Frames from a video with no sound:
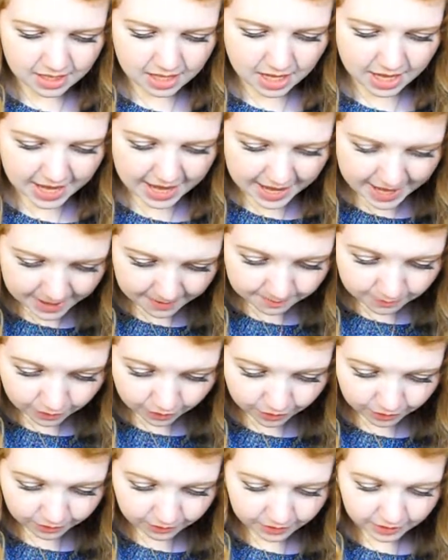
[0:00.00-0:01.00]

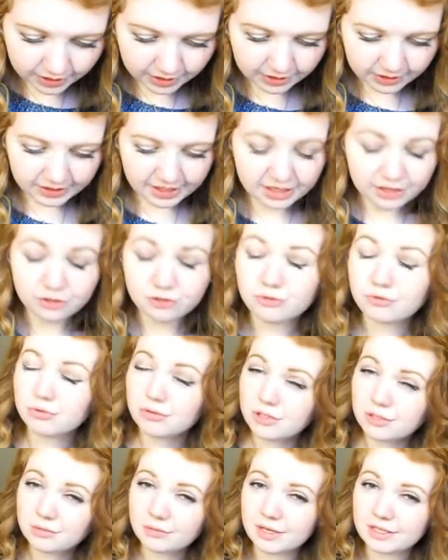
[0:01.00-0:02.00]
Amber, like
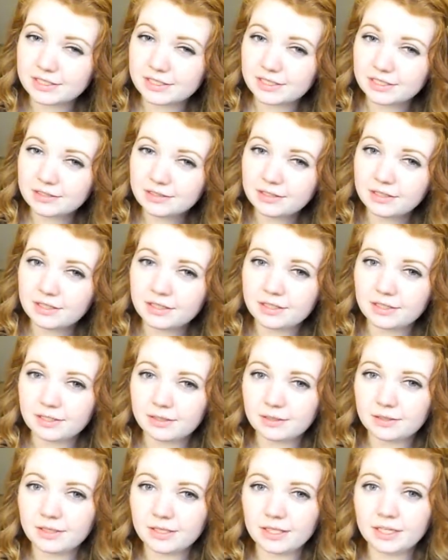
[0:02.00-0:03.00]
tree resin,
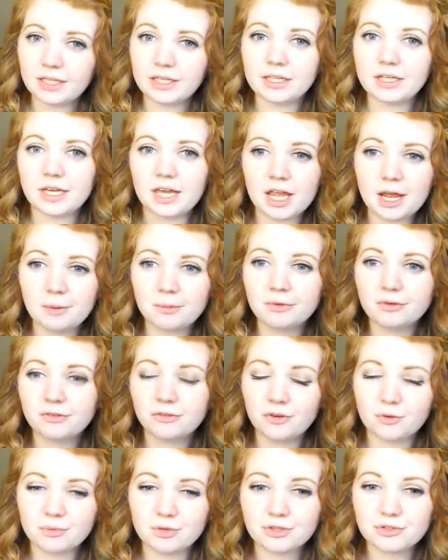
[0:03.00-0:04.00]
like amber
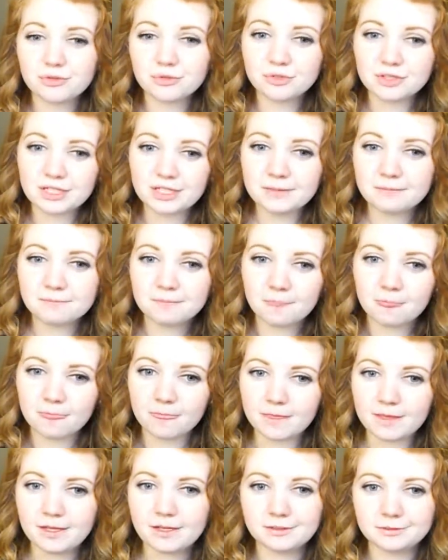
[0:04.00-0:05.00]
from a tree,
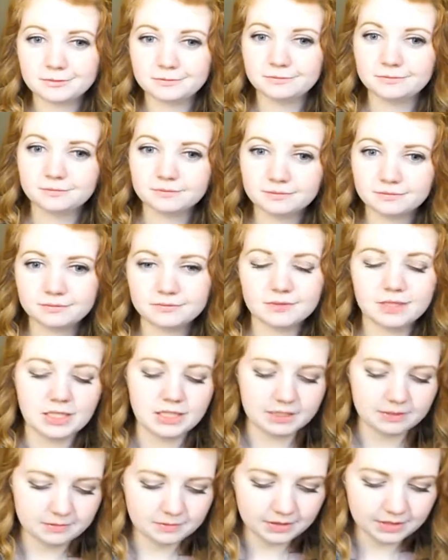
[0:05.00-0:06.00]
you know,
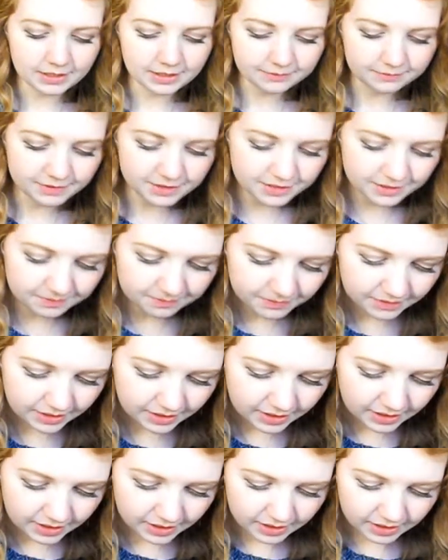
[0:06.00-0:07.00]
like, yeah.
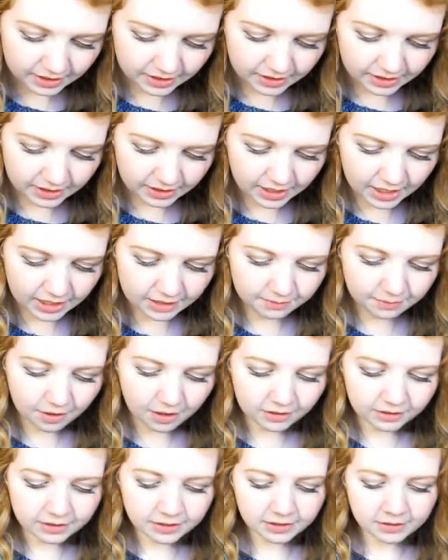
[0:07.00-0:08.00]

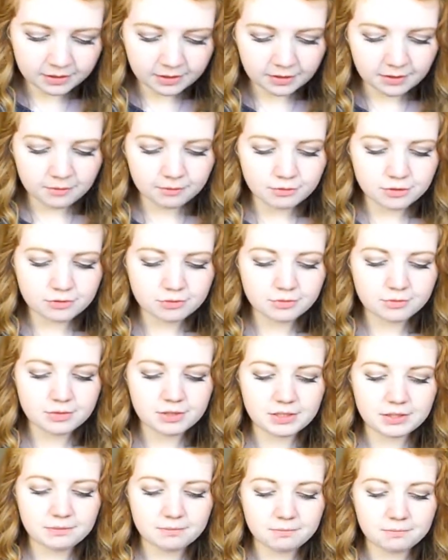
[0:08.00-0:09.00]
Animalic, which would
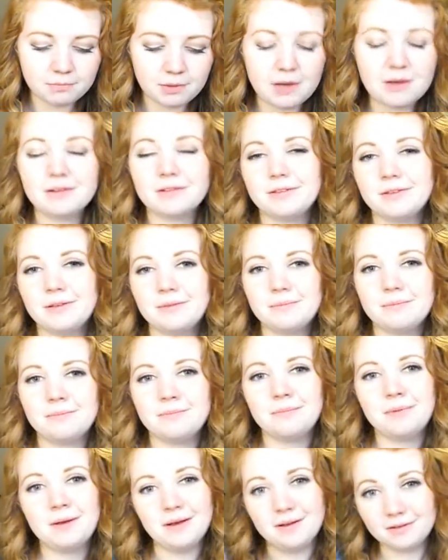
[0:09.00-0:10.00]
be
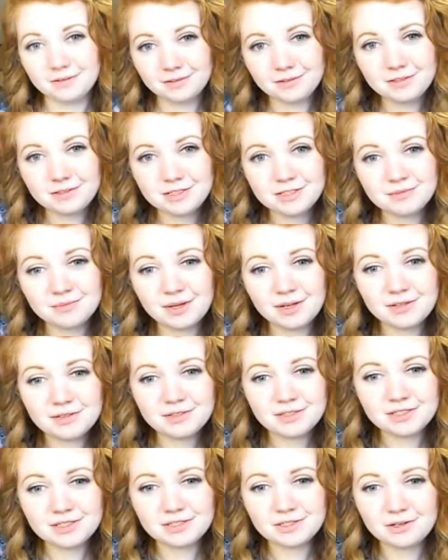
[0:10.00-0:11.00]
bodily
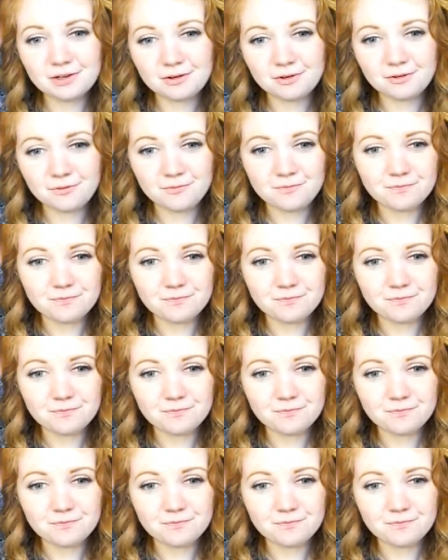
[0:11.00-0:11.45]
smells, so